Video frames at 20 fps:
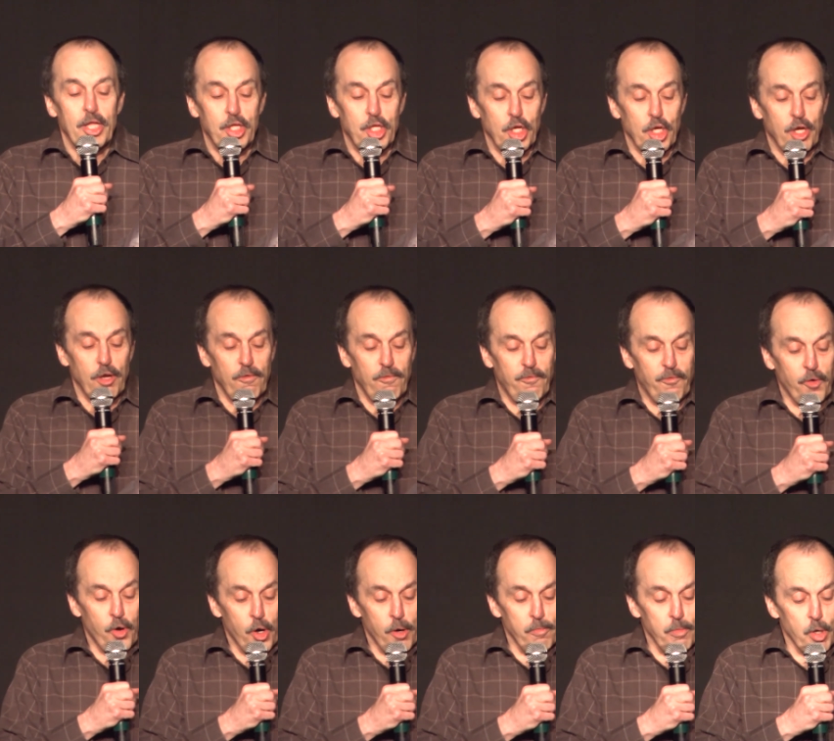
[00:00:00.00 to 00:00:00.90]
To
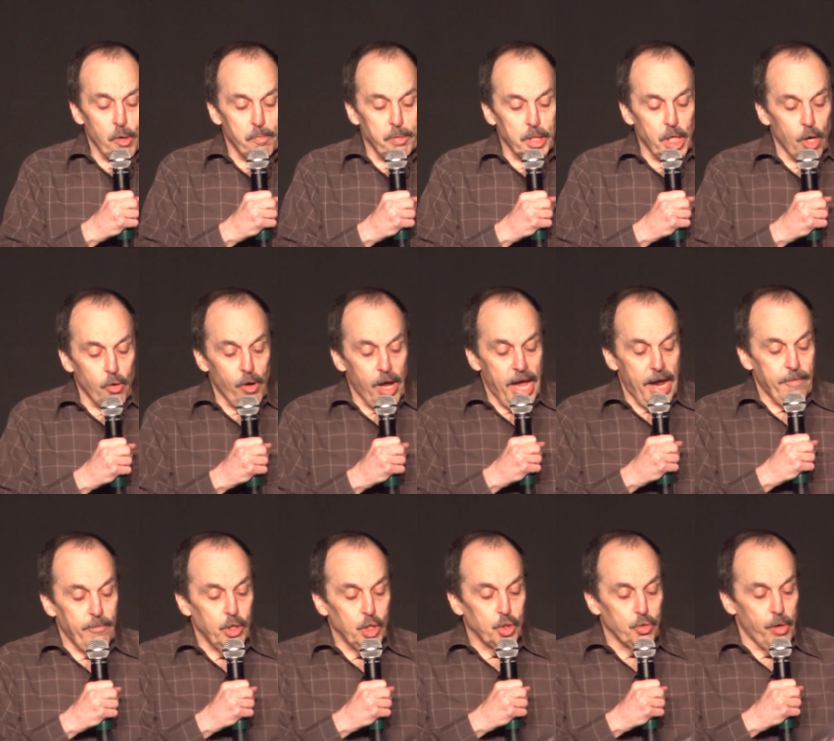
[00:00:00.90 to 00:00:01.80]
confirm your below
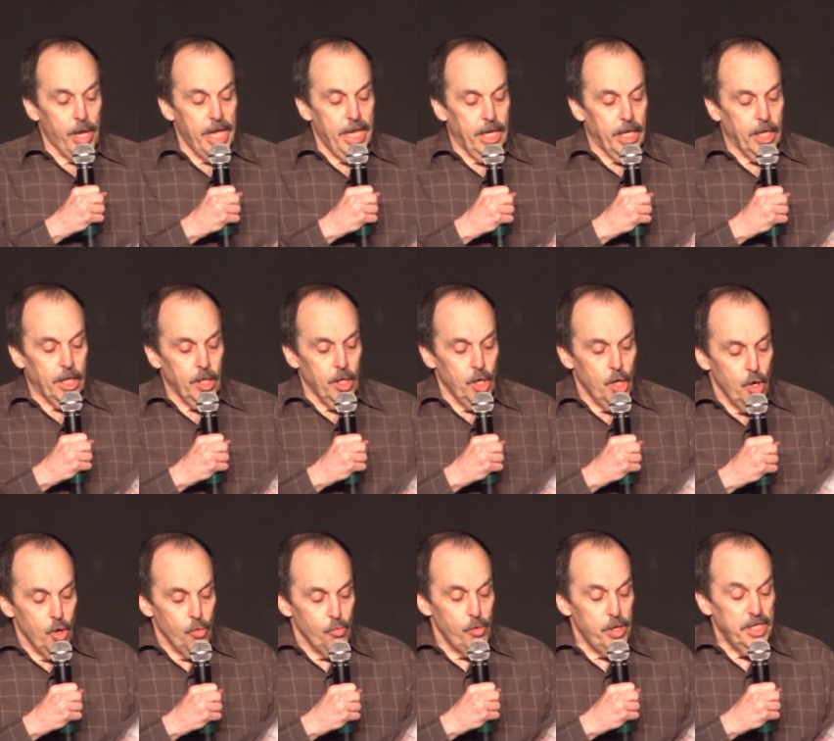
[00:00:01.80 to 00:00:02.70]
average rating,
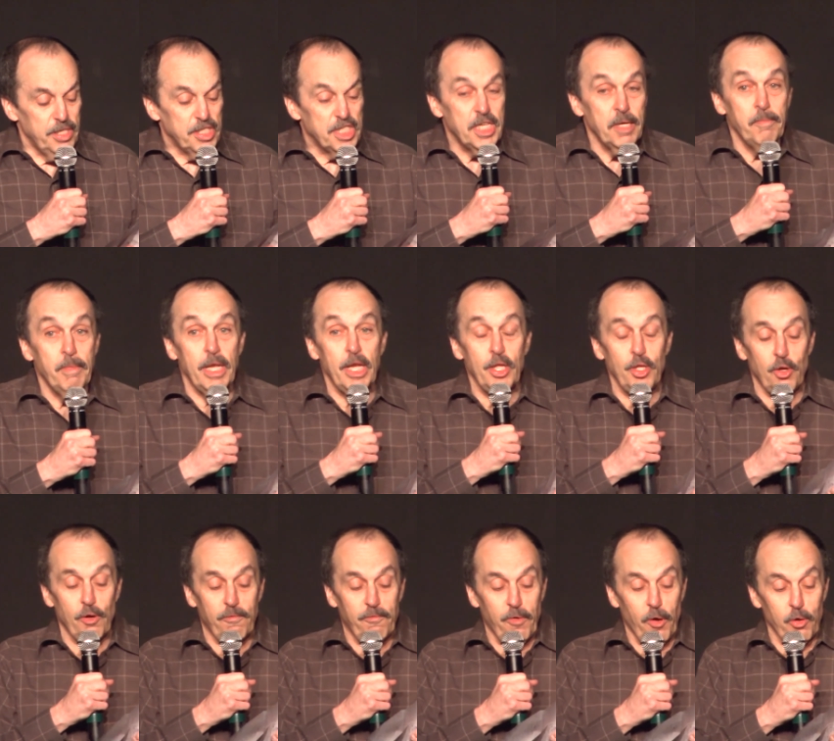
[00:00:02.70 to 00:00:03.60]
we submitted
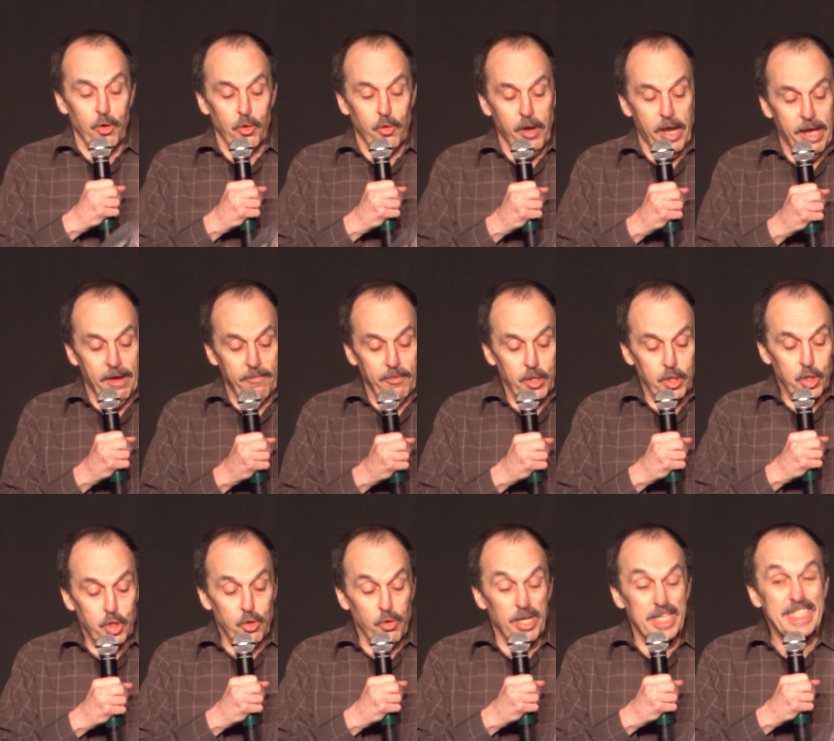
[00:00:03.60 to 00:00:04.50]
your photograph
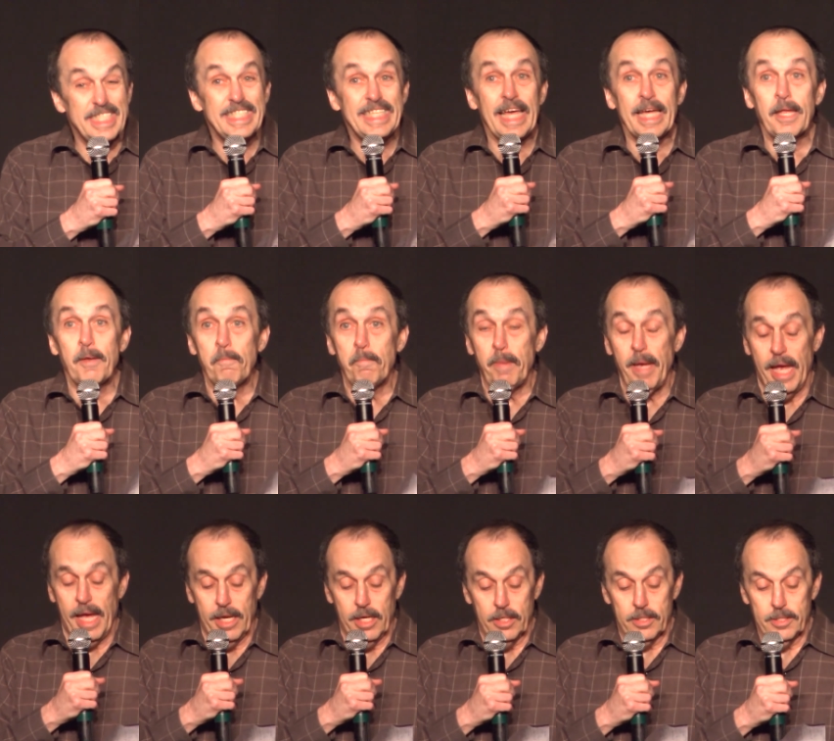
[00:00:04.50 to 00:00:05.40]
to a second
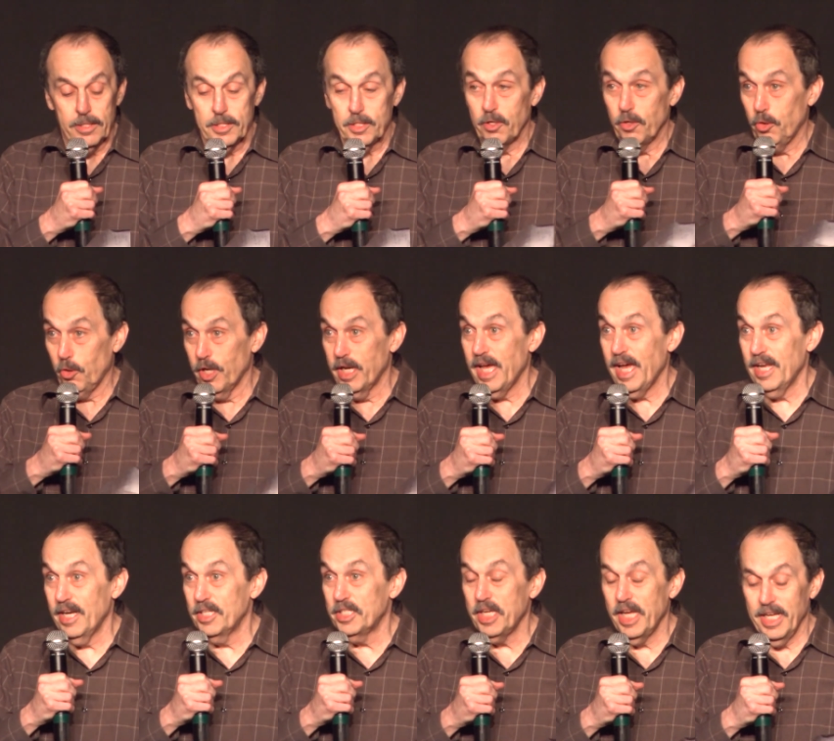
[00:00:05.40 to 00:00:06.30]
panel, so I thought I
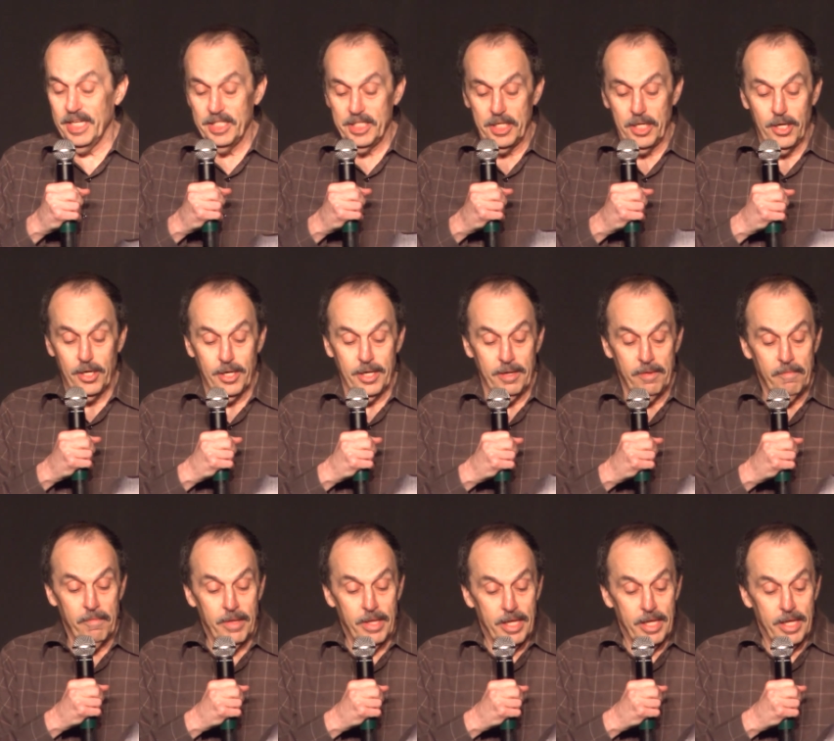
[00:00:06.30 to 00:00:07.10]
had a chance here,